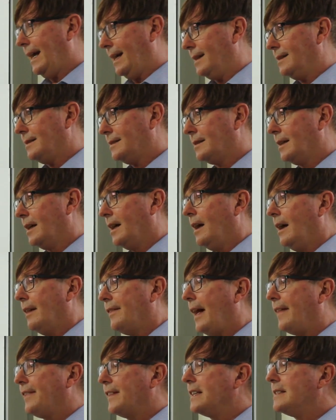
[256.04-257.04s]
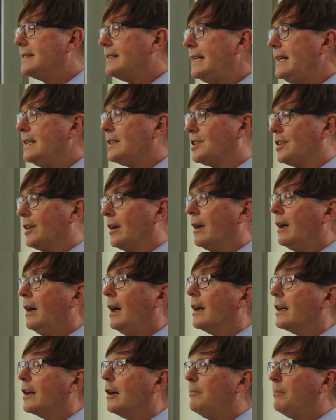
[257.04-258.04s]
is that the teacher
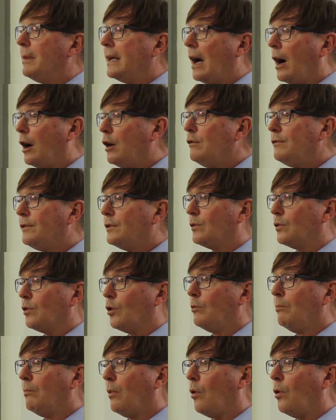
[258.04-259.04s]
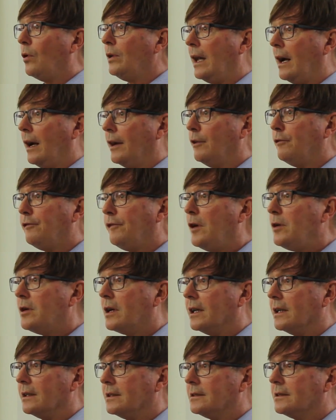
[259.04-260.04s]
can be overall more
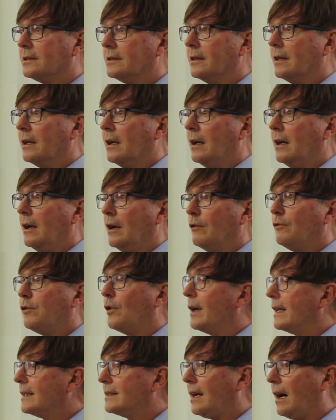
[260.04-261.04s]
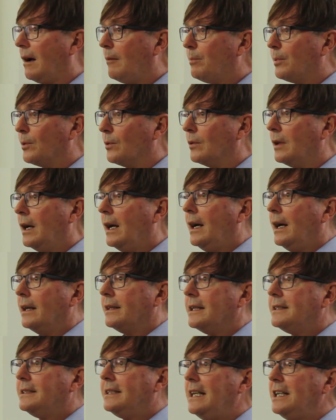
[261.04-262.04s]
learner-focused. For example,
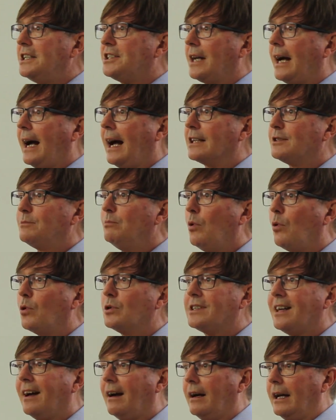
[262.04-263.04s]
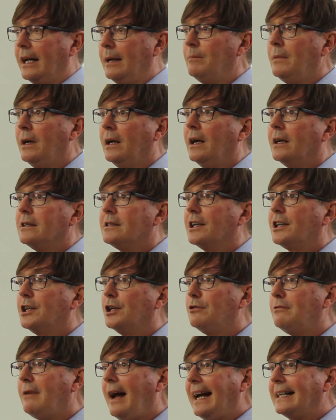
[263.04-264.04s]
the teacher has more time to
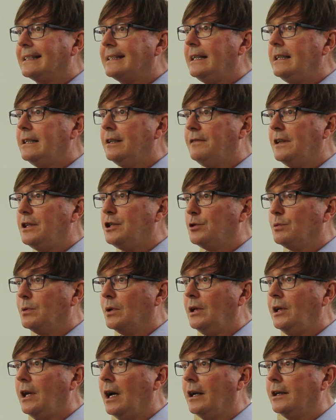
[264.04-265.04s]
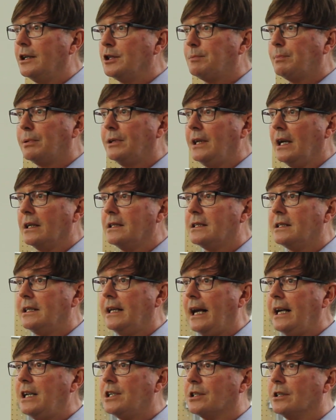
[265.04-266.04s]
correct individual learners'
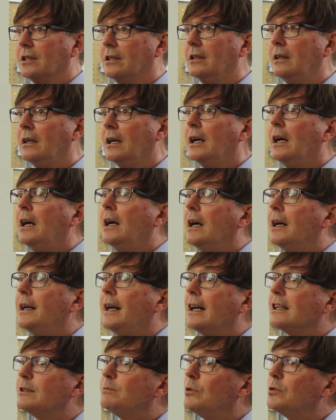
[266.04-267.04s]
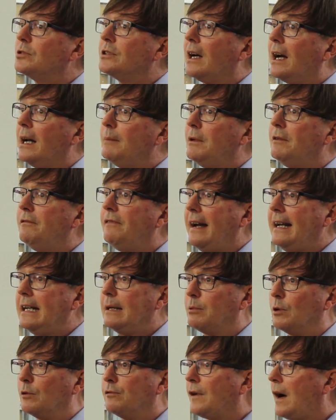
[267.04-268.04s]
pronunciation and has more time
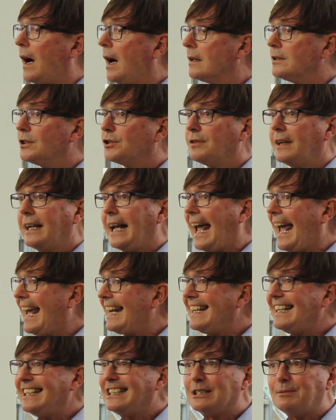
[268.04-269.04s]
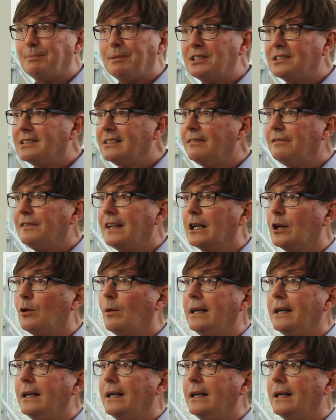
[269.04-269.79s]
available for answering any specific